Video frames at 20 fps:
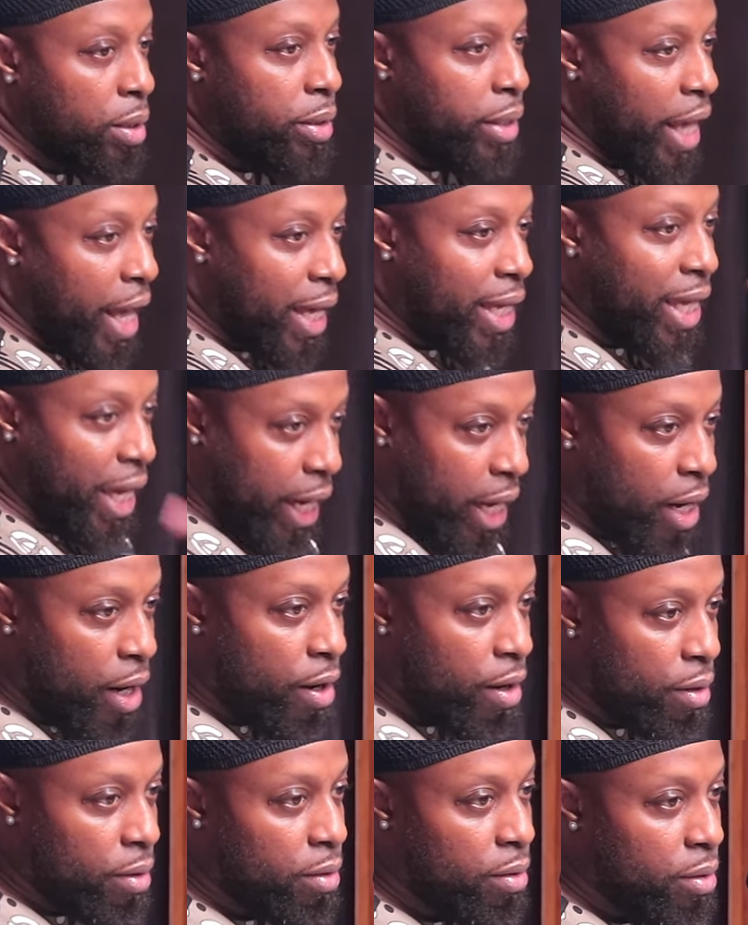their
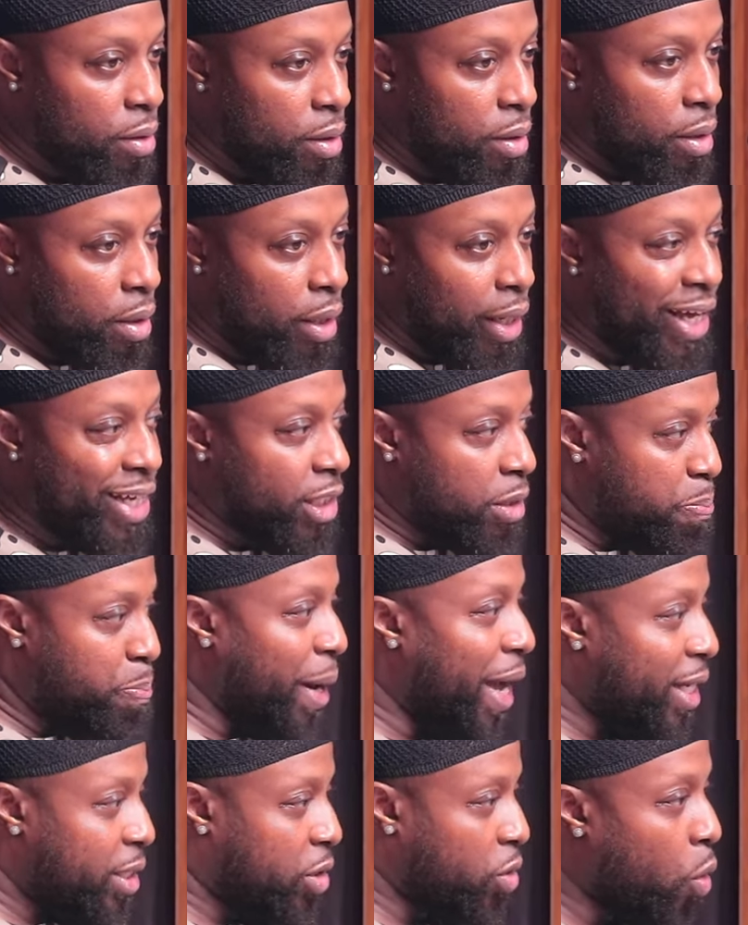gear is
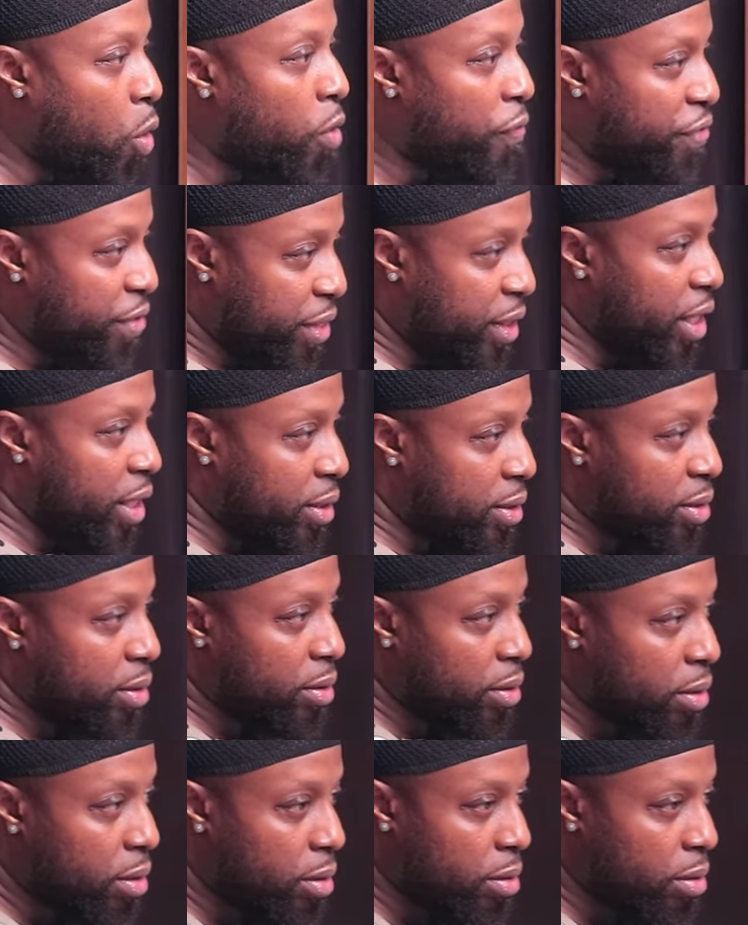based off of this.